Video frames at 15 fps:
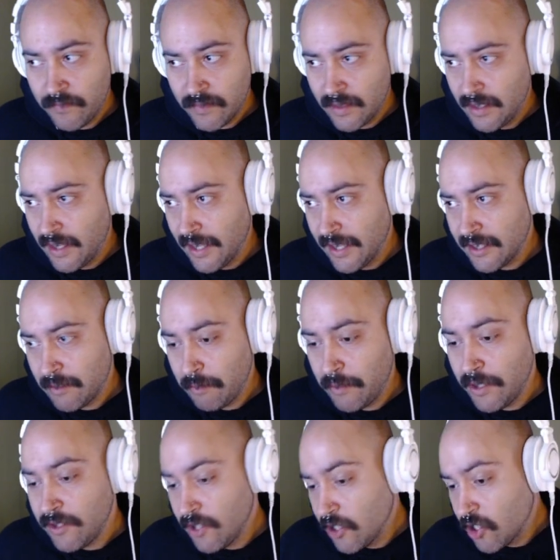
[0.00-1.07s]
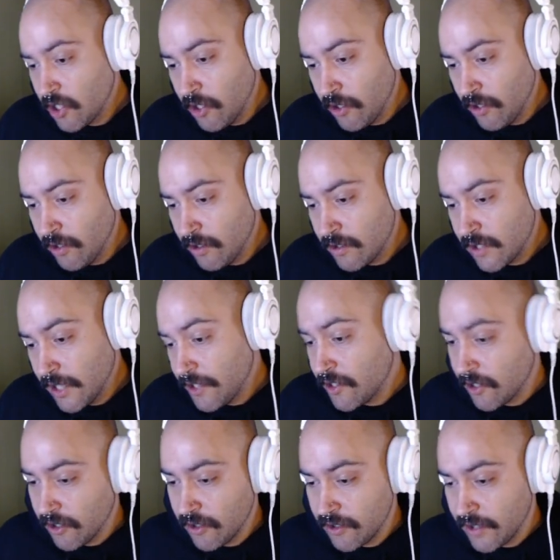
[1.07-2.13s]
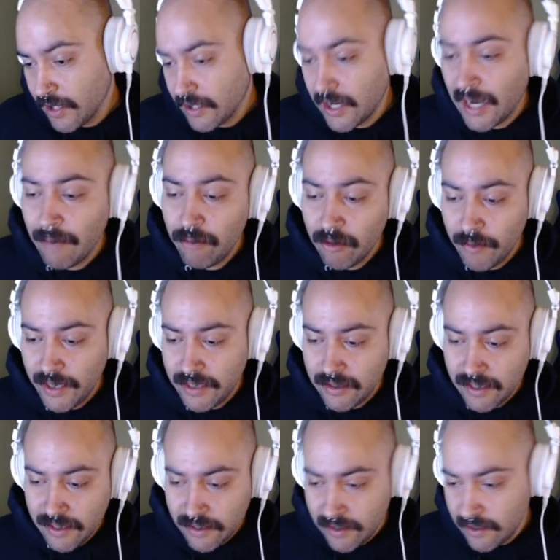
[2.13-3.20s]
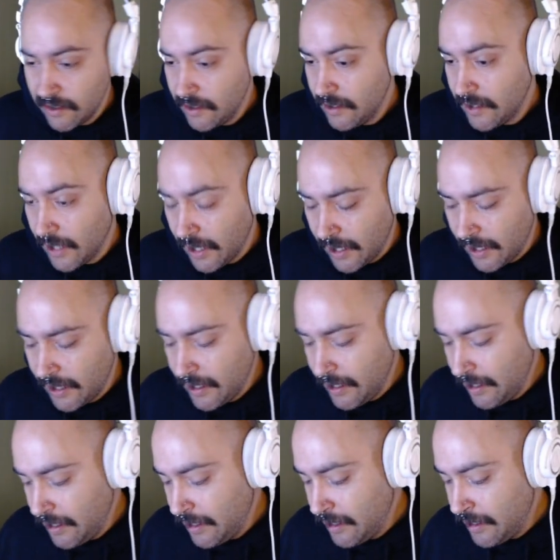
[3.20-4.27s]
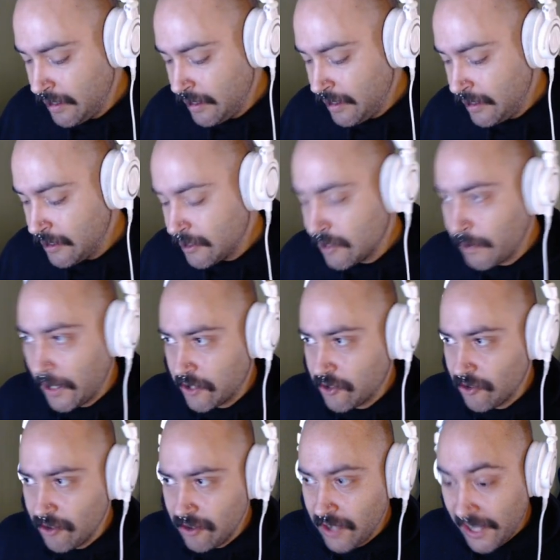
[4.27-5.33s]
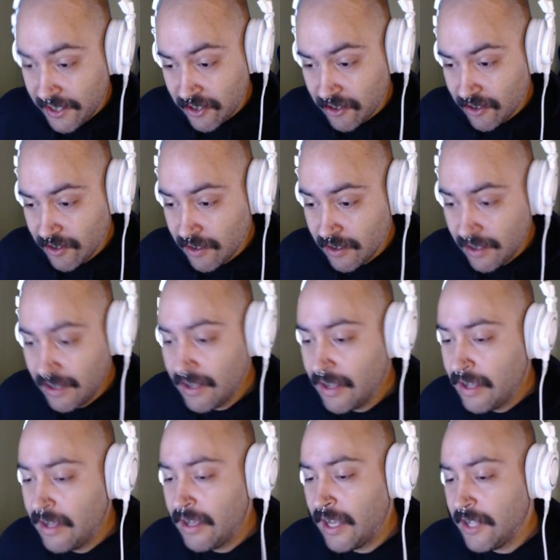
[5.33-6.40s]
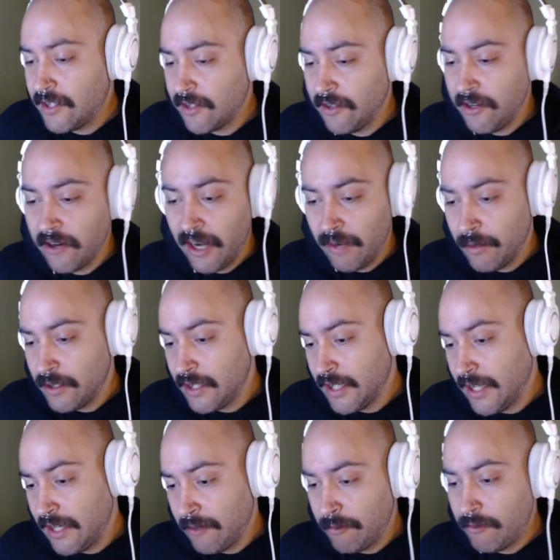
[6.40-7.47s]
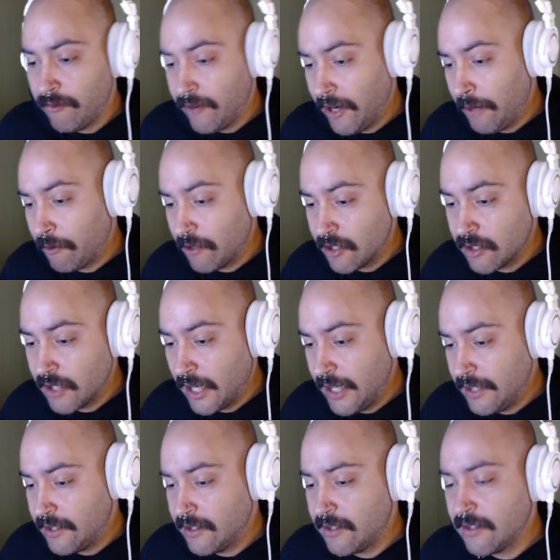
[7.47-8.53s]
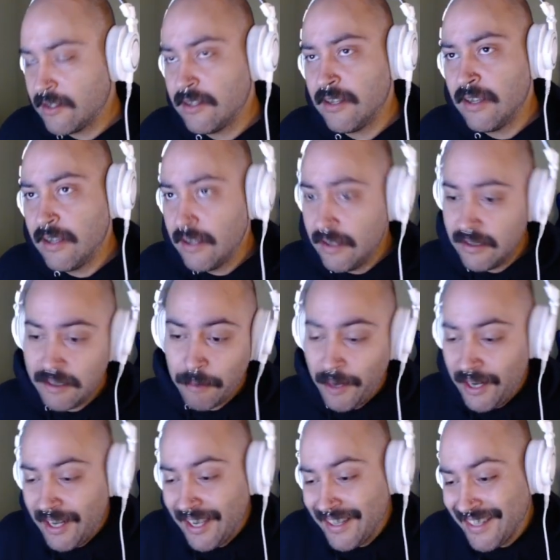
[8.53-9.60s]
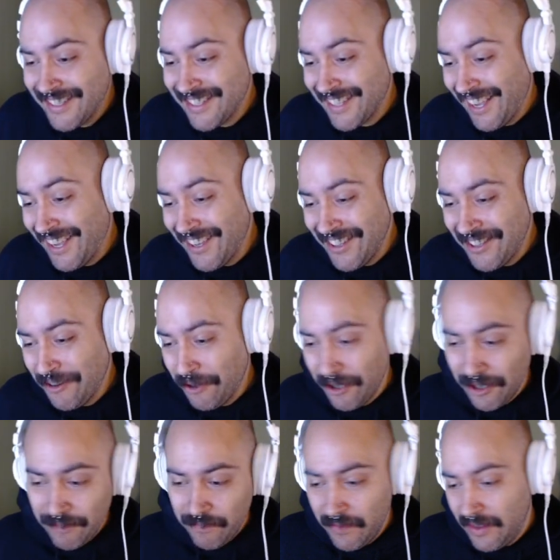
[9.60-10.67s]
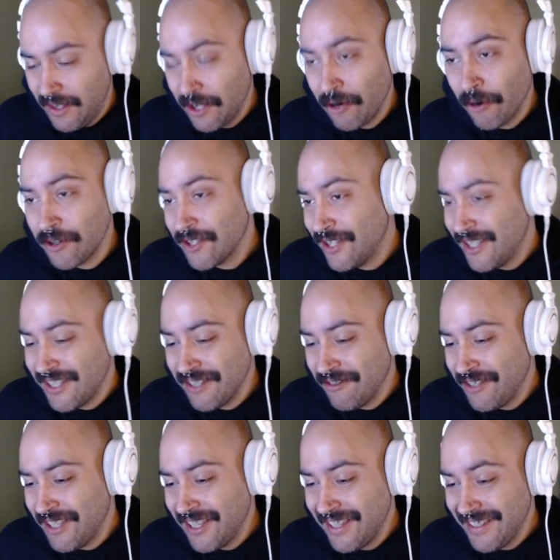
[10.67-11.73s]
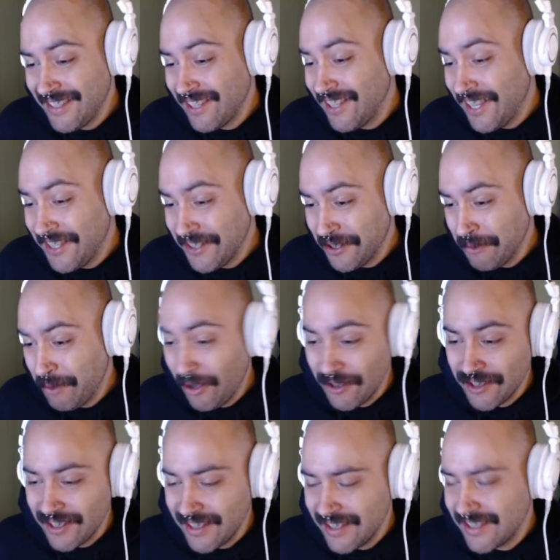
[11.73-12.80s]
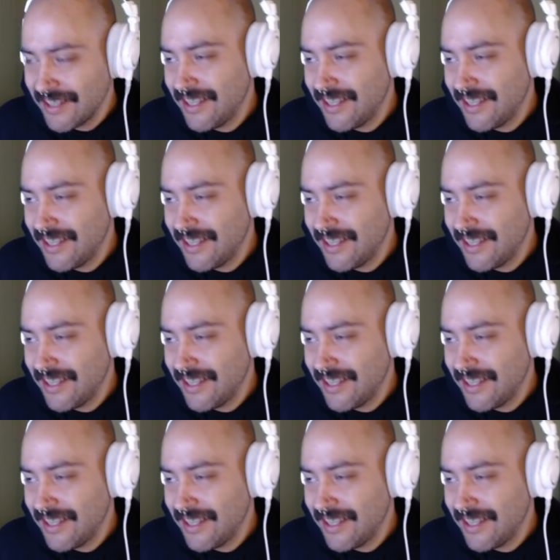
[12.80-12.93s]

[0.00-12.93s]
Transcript: I guess, positional sensors that complement these spectral lasers. And so you're able to get a very precise, depending on the scale or the coarseness of the laser pulses,